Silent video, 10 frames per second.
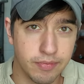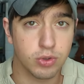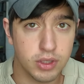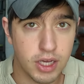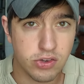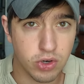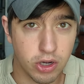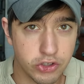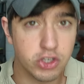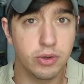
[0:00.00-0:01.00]
The green laser
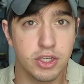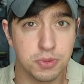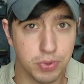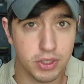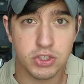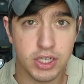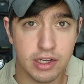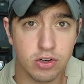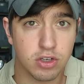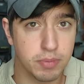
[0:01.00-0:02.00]
also is pretty
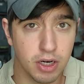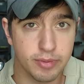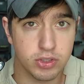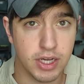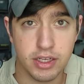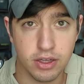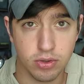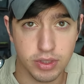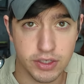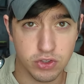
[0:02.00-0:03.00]
standard, comparable to any
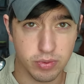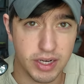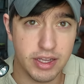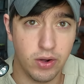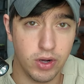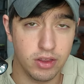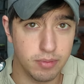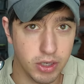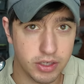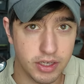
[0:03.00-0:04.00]
other laser right now on the
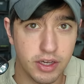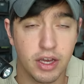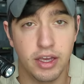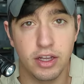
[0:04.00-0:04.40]
market.